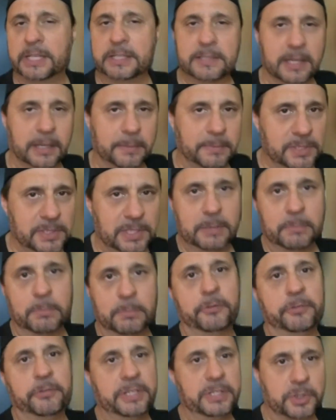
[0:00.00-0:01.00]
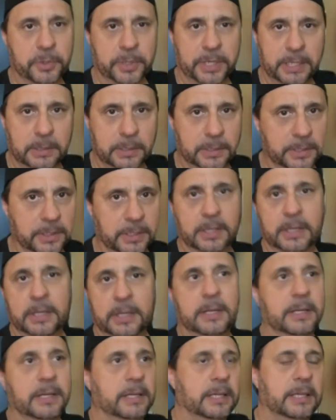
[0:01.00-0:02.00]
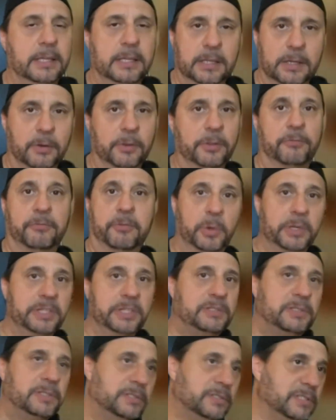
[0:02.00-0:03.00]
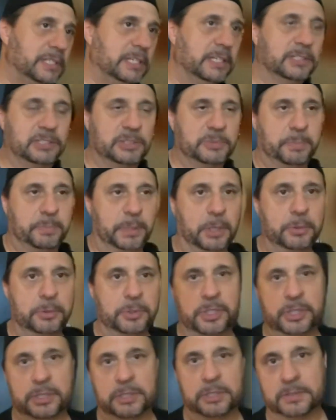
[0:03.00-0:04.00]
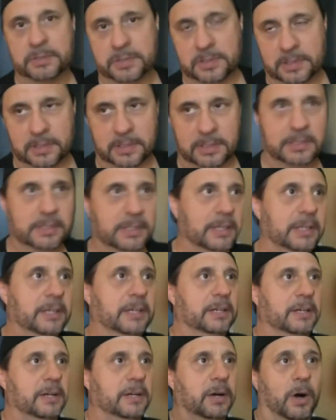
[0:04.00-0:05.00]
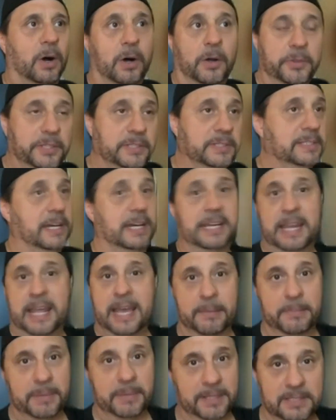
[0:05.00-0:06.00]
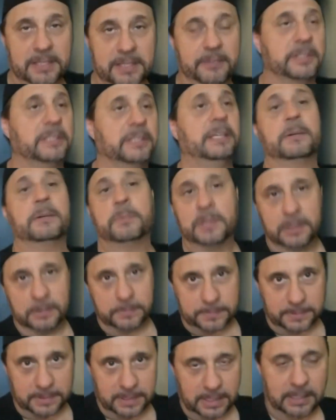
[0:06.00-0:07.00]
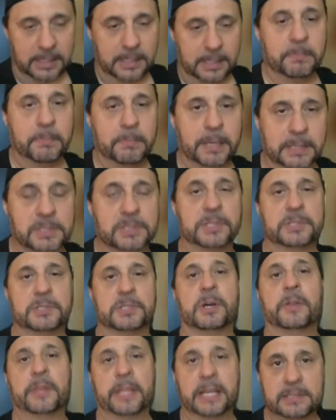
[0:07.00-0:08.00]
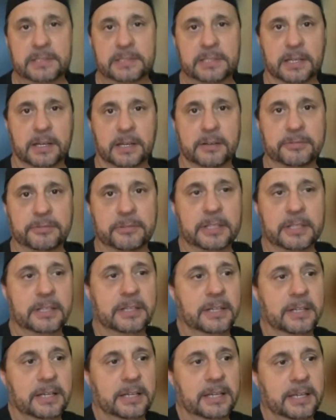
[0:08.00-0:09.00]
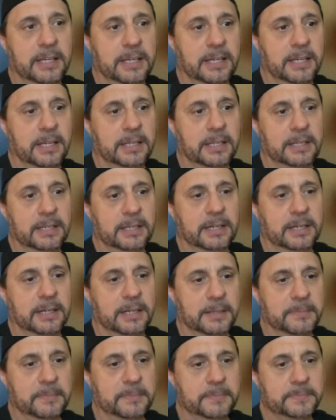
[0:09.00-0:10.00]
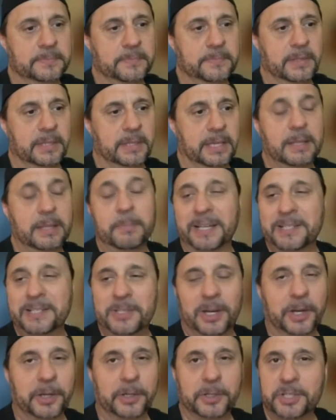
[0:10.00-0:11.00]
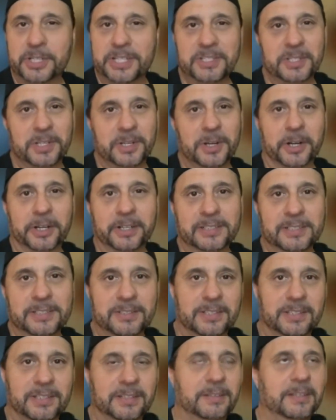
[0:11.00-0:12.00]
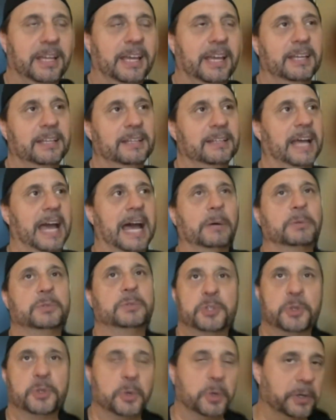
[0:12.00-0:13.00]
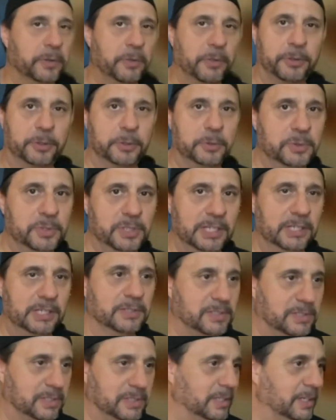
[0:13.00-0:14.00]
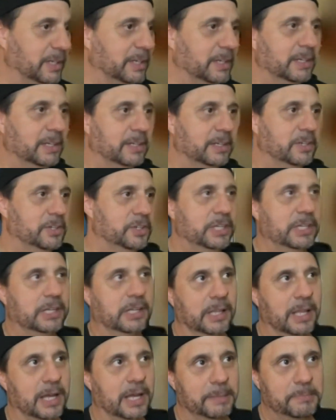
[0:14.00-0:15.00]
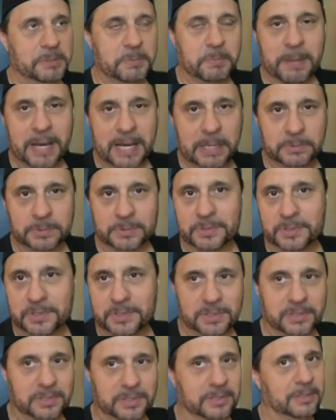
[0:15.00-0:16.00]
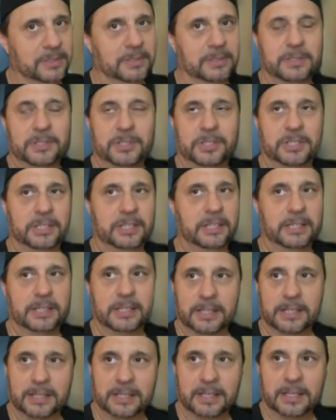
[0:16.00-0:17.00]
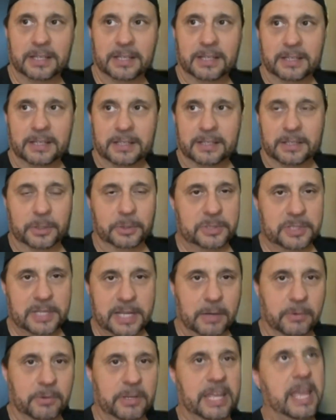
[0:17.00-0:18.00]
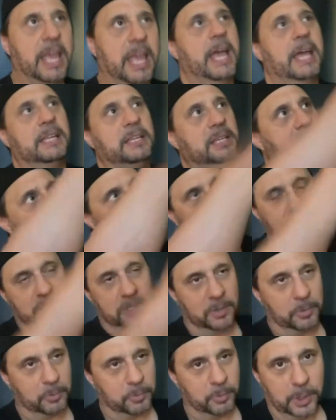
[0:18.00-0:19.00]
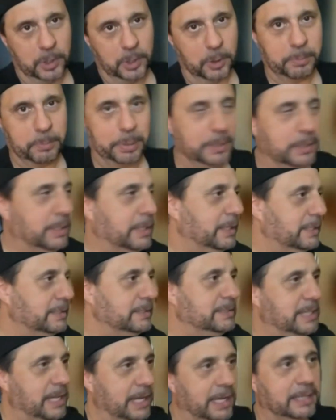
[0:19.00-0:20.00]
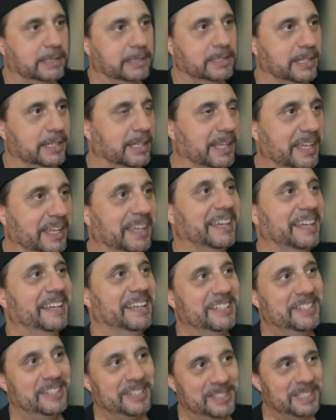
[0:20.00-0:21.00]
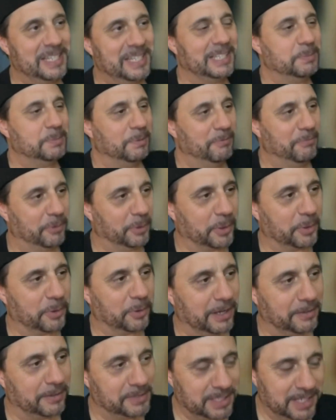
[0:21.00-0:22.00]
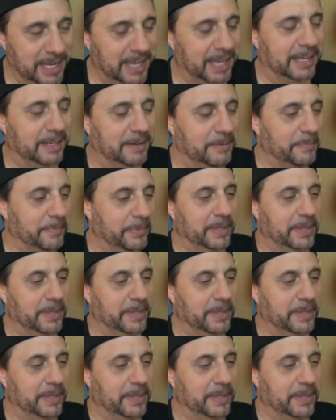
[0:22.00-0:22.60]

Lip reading: anytime you see a movie trailer, the voices, the explosions, all the dynamics, everything. Well, he mixes all that stuff, and then my daughter, she's an artist and outdoor enthusiast. She climbs mountains. She goes down canyons on a rope. Dad, she sends me photographs. Dad,